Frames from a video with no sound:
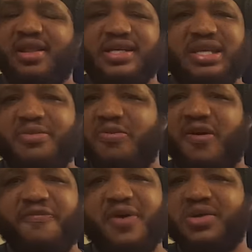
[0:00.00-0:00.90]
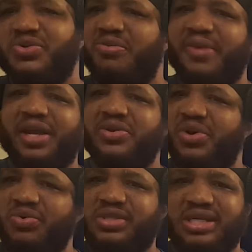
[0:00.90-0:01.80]
Like some of you motherfuckers don't make
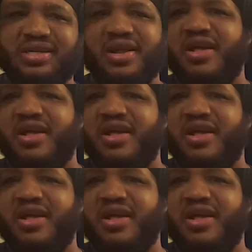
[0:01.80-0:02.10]
notes and